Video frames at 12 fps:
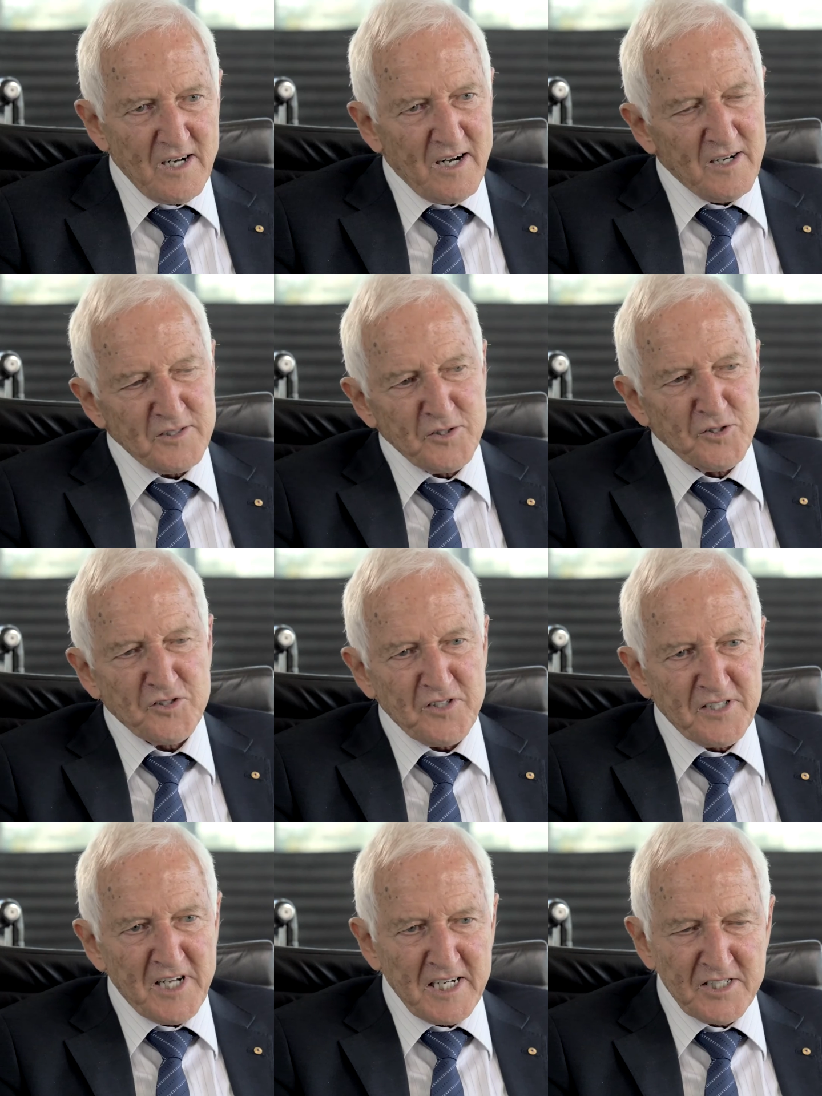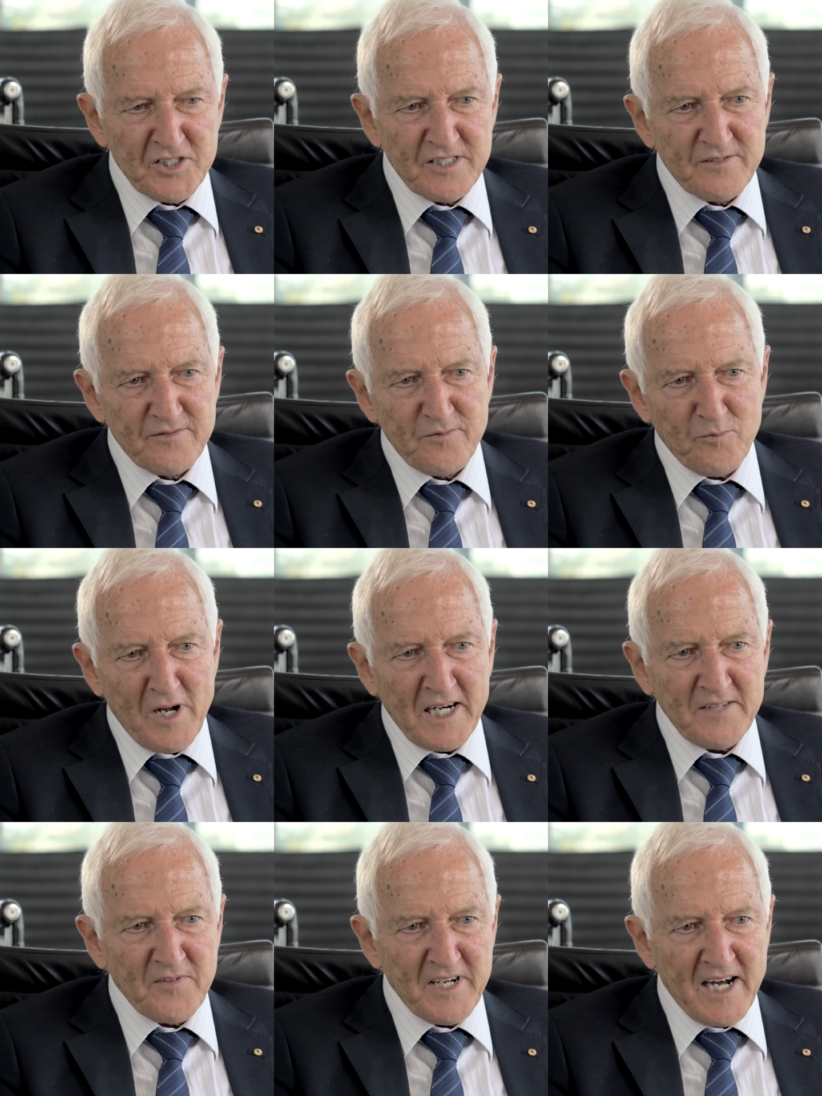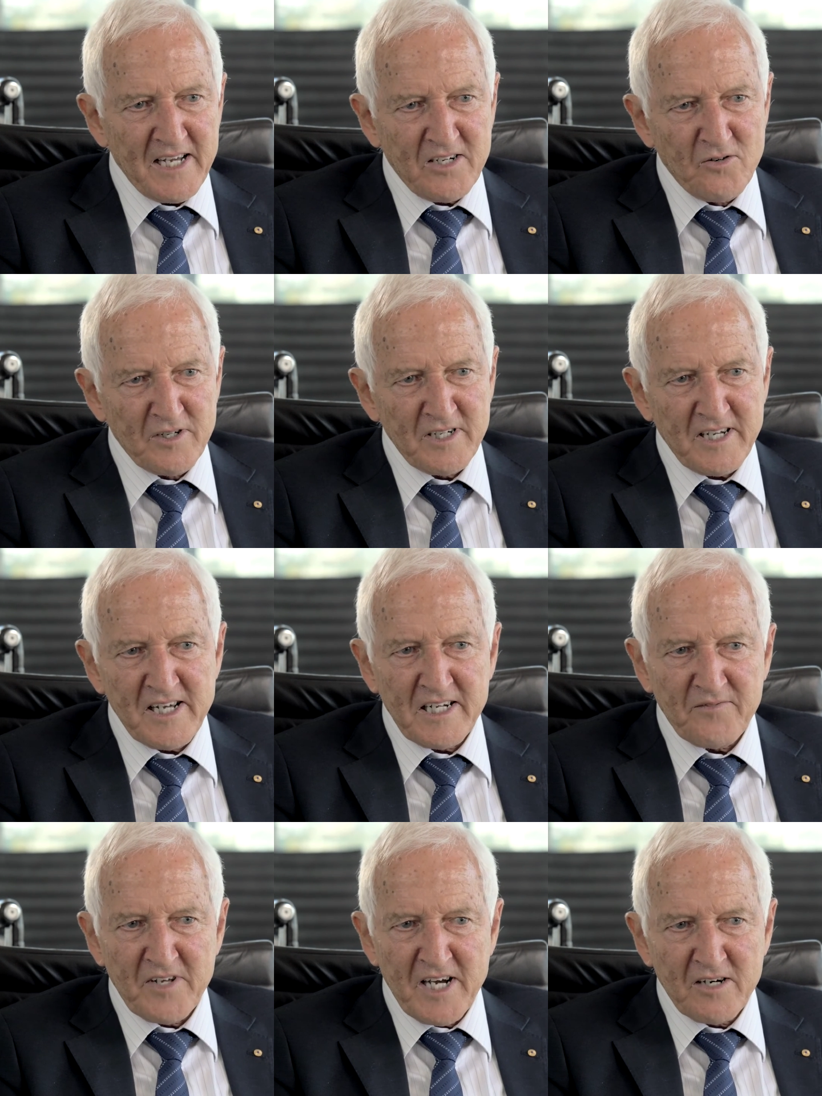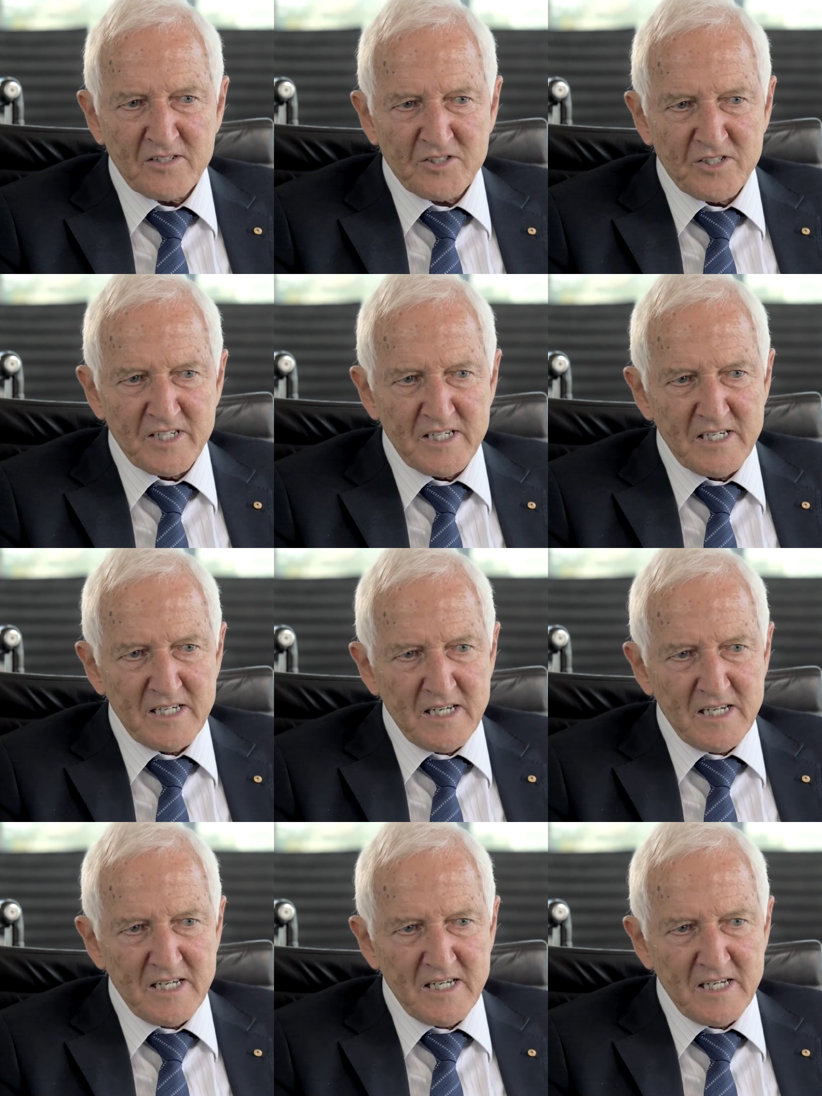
I use the analogy of planting the acorn and getting the oak tree.